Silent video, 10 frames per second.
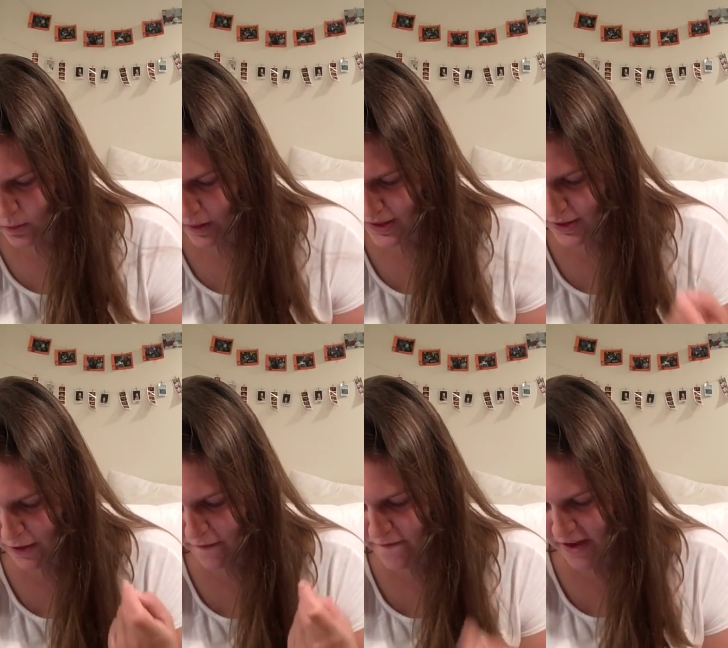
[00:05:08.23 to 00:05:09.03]
What's
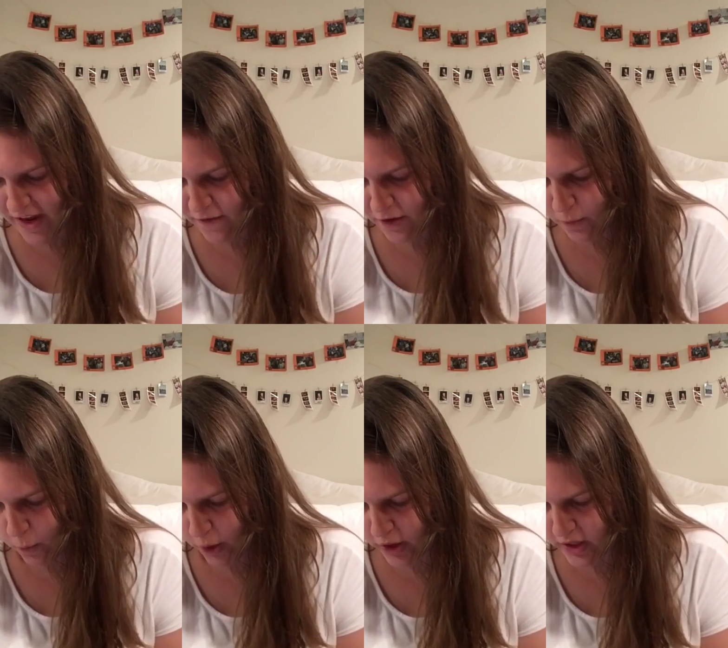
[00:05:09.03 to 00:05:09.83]
your favorite
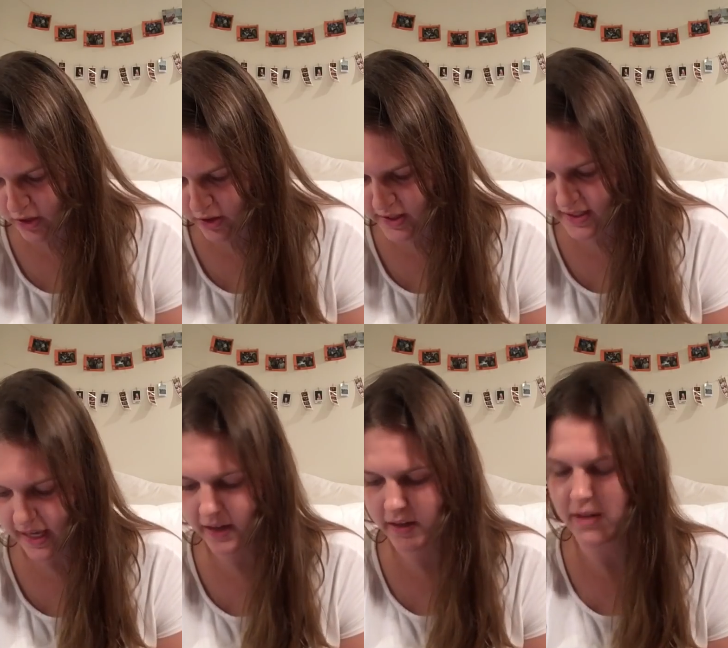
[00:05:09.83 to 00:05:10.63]
word in your
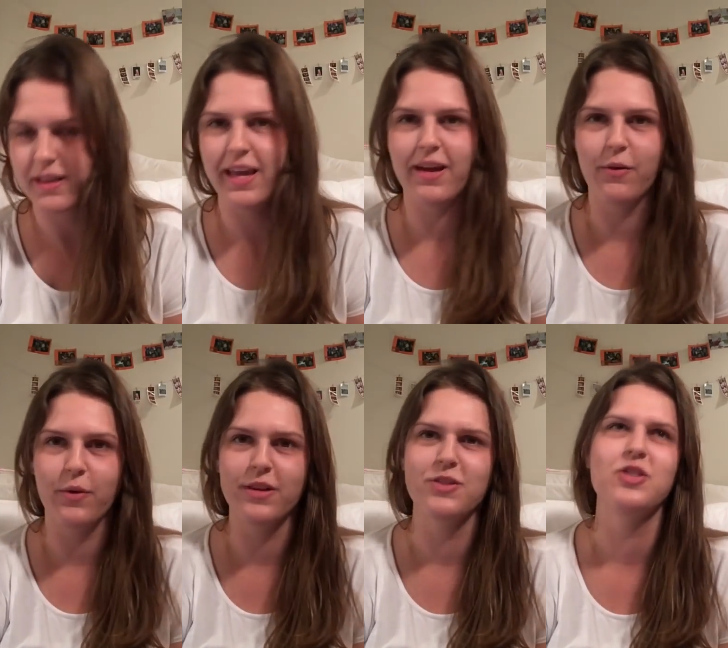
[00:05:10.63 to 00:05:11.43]
second
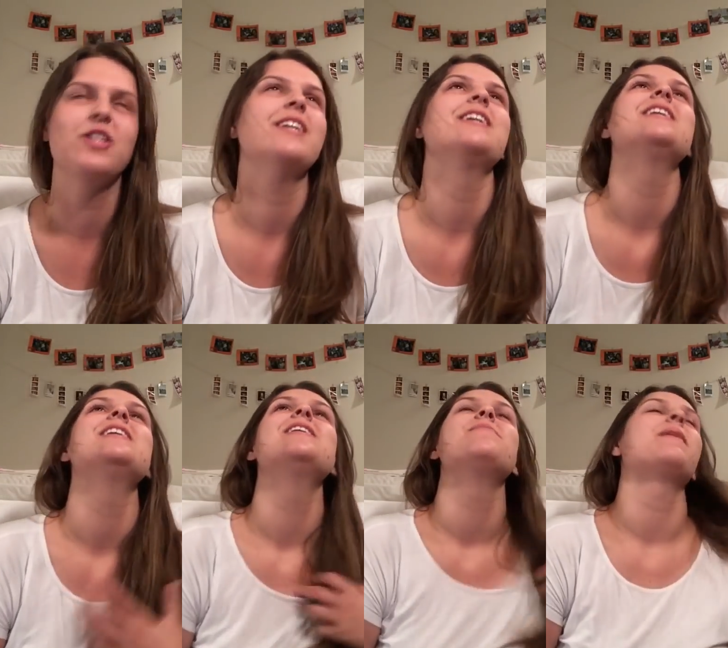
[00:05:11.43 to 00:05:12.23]
language?
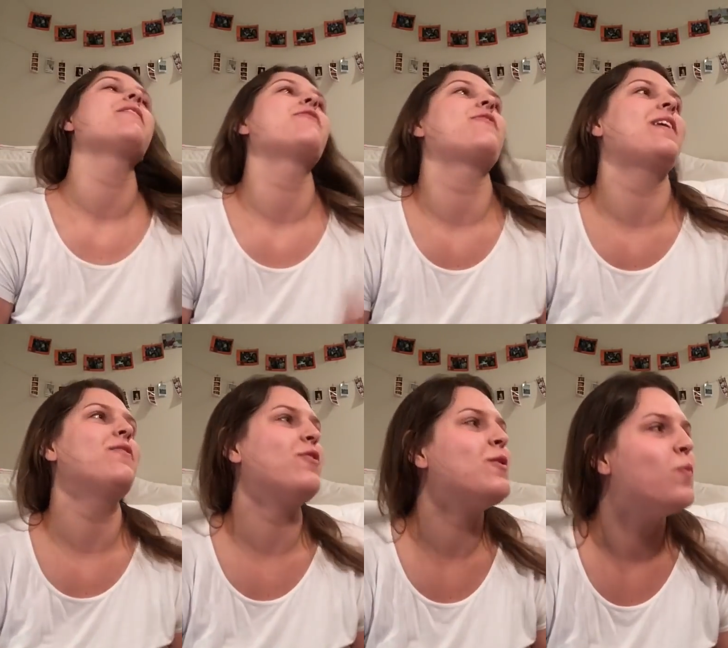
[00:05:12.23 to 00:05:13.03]
My
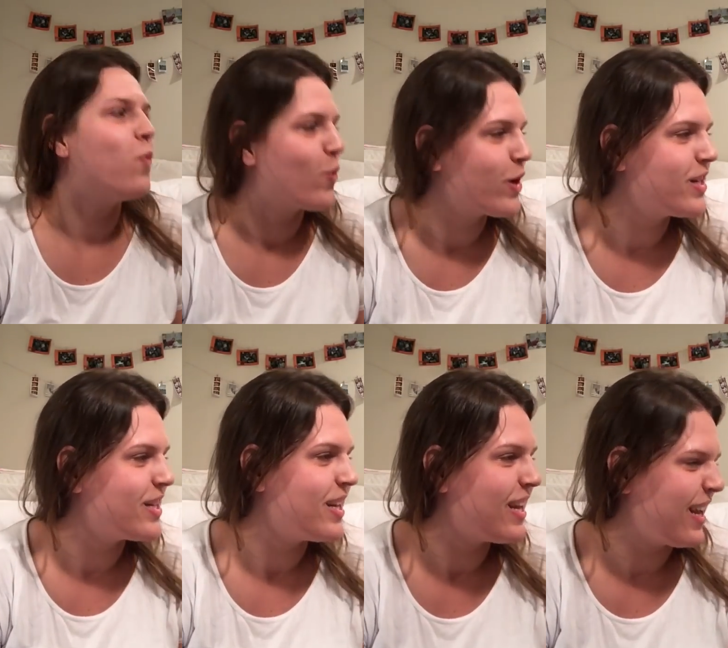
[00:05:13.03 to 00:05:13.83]
favorite word
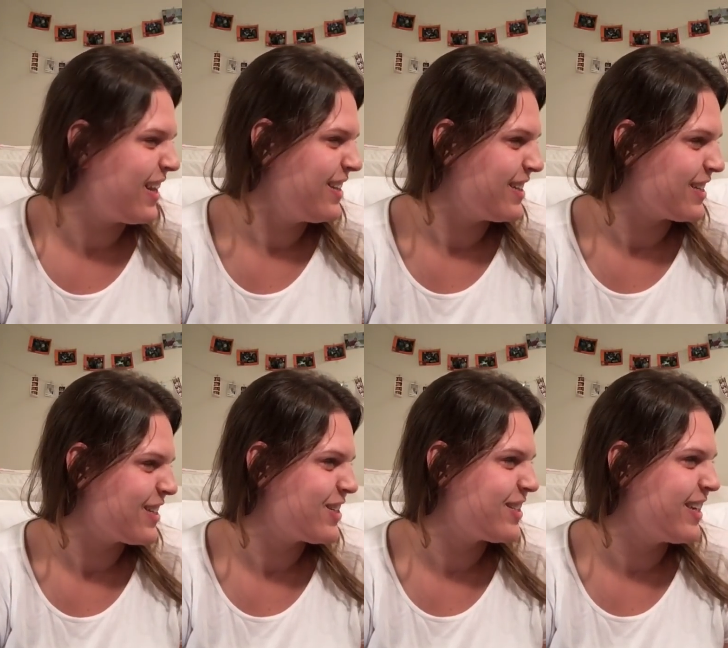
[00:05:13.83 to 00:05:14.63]
in
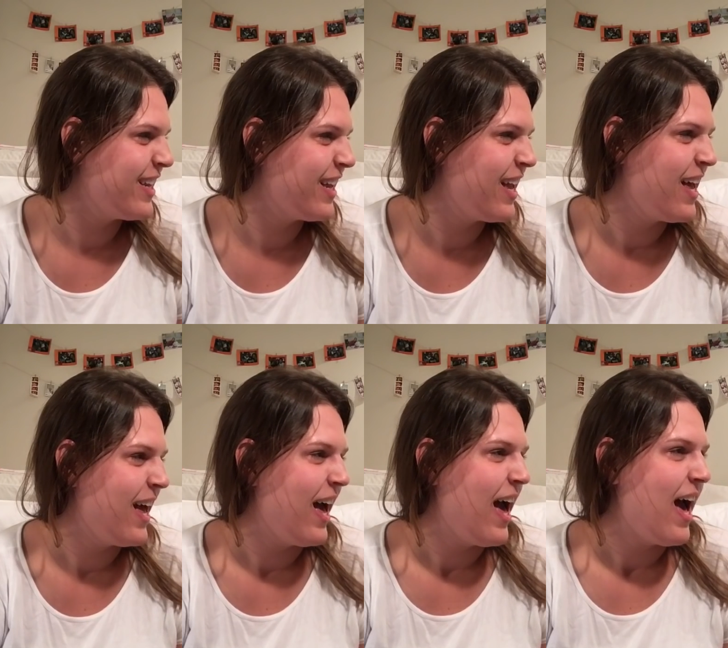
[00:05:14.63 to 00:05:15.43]
English?
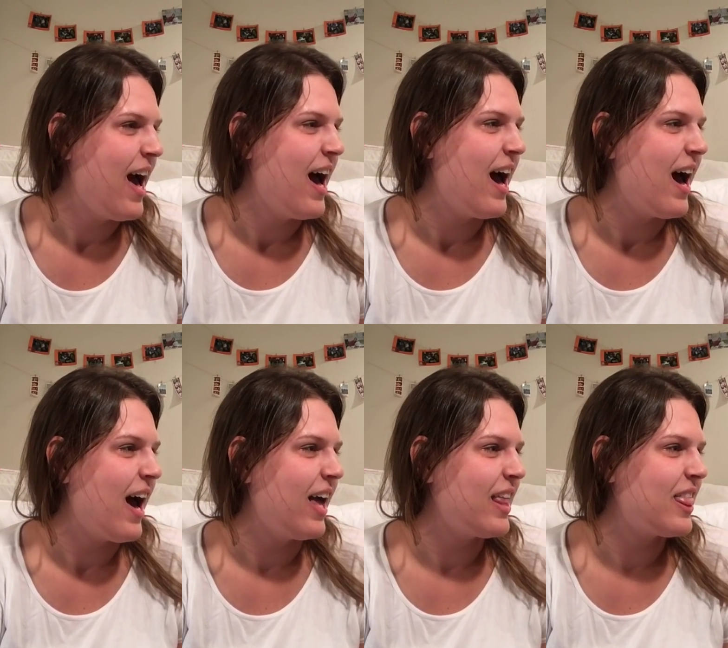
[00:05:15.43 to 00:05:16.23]

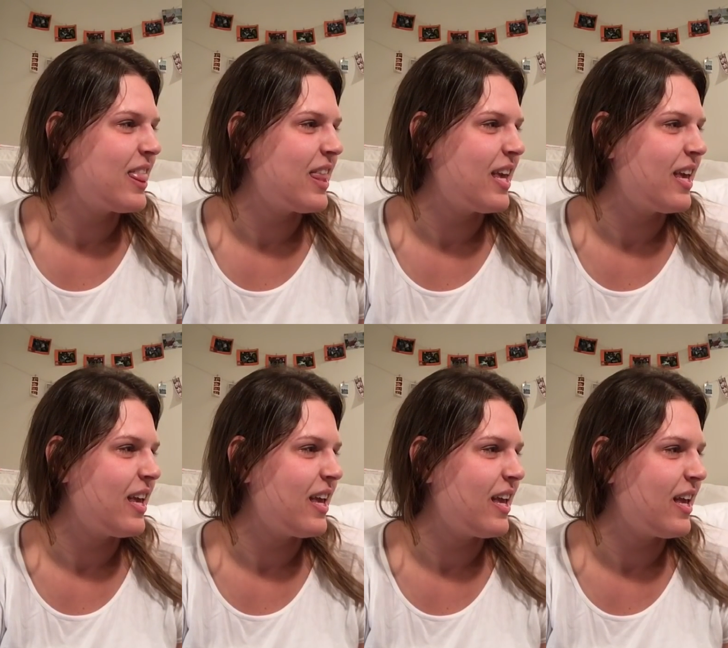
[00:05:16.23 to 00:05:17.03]
I
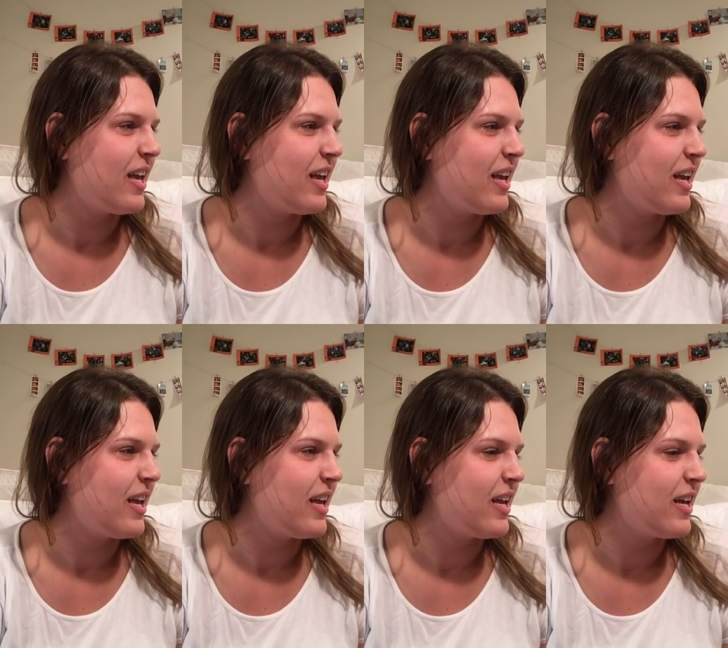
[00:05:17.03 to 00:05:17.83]

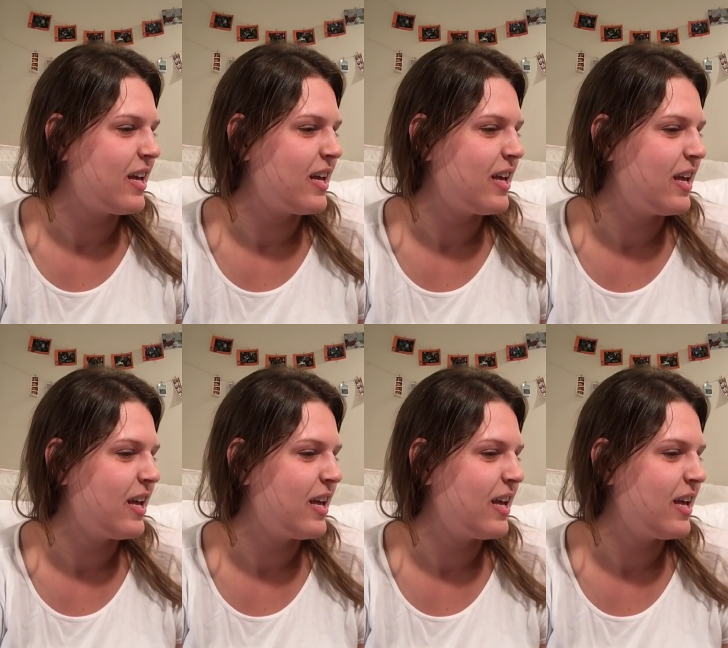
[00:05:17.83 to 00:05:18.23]
think...